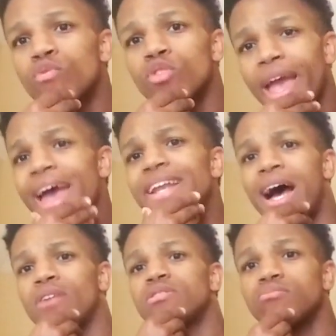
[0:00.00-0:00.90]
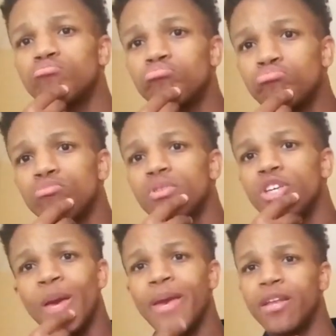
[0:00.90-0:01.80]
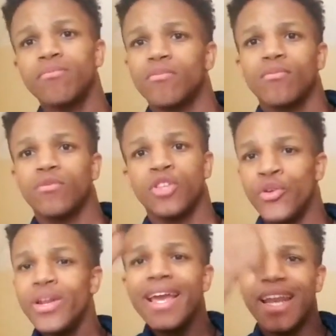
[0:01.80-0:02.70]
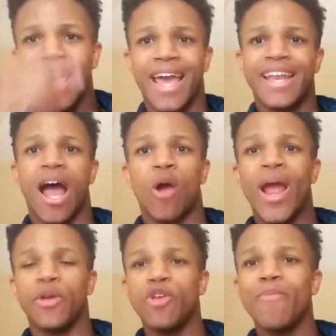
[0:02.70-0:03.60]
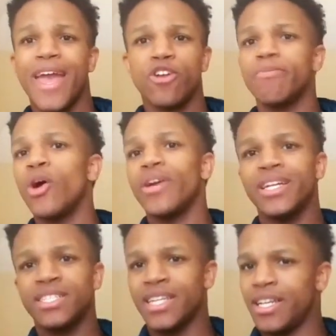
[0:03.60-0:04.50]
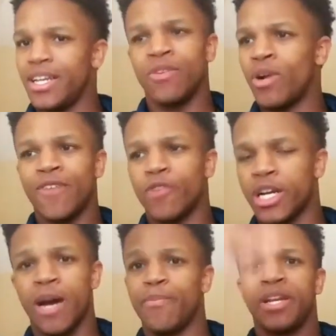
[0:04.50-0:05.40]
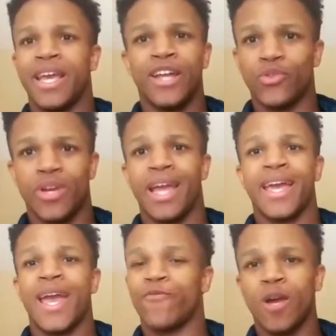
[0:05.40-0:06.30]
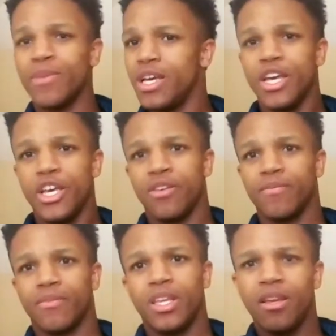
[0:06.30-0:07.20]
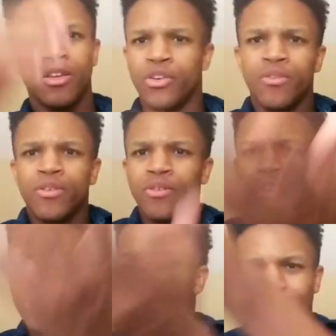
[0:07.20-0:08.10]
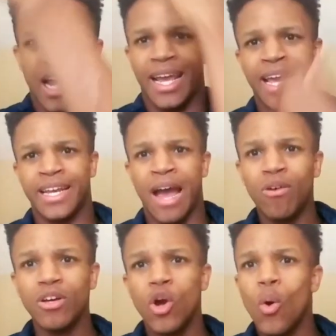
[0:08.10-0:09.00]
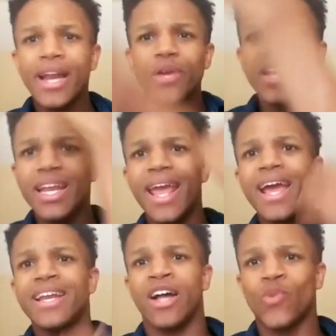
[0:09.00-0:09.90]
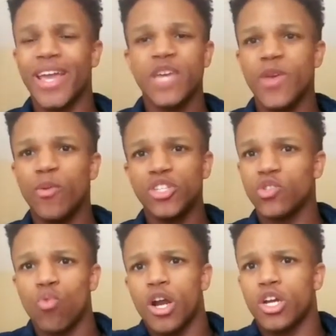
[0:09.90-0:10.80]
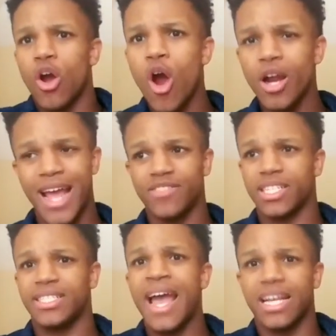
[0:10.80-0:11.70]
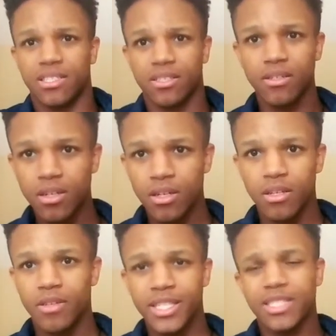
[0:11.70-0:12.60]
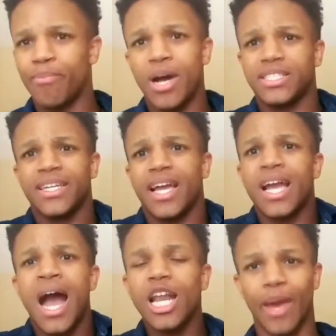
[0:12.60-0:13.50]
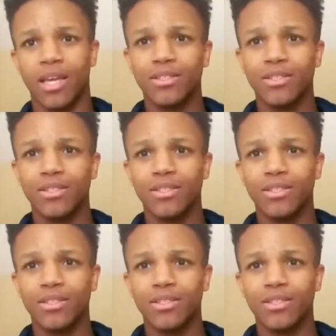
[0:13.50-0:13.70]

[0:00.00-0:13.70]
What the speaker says: Handouts. I mean, you didn't get a handout, right? When you made your millions in whatever company Andrew Yang came from, you never got a handout. Why do you need handouts? Why can't people just work hard and have success? This is a bustling economy.